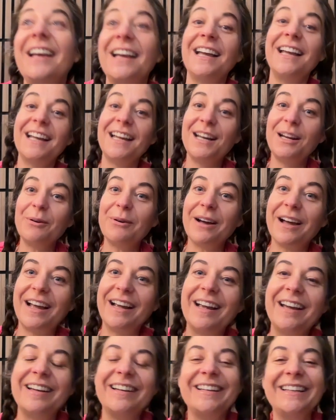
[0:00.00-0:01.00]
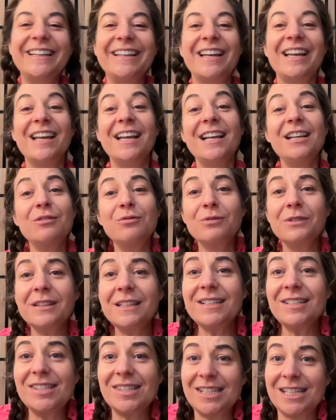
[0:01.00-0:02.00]
Anyway, he's really
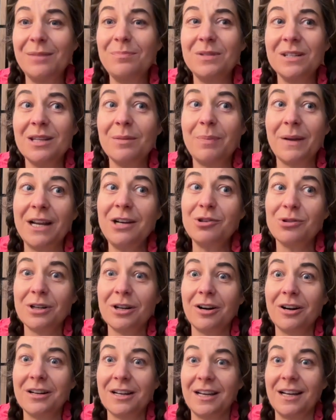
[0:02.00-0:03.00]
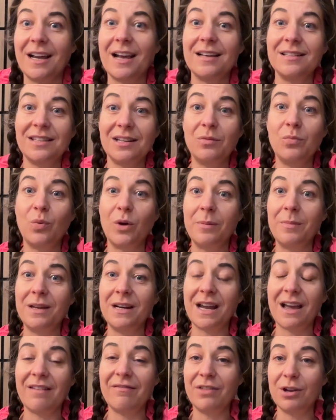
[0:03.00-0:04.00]
steeped in the patriarchy, as in women
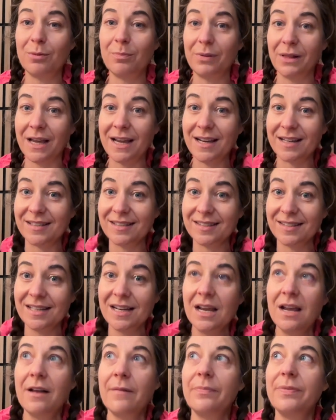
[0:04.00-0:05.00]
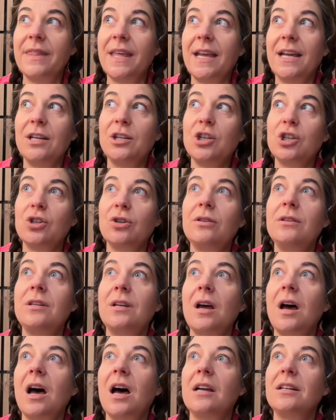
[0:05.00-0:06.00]
have their place. They should
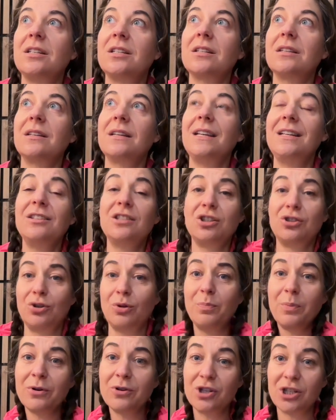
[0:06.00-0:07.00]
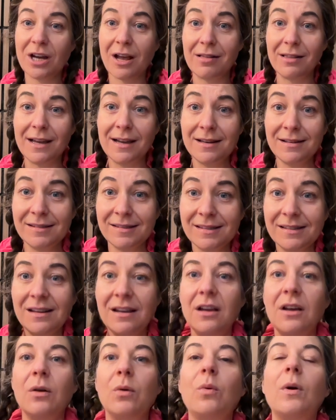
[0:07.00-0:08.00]
not. He's super jealous
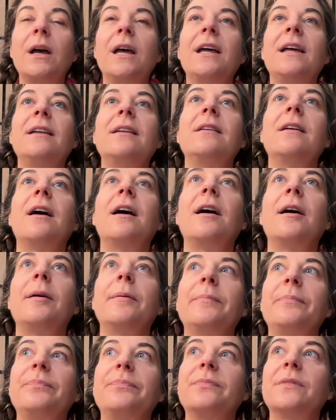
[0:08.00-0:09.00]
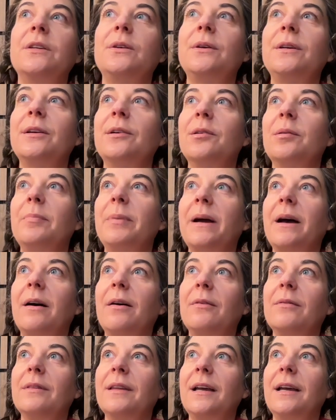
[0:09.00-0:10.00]
when you hear
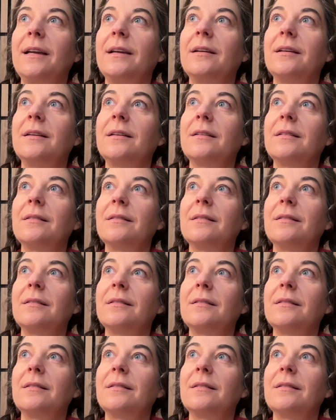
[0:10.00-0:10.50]
about like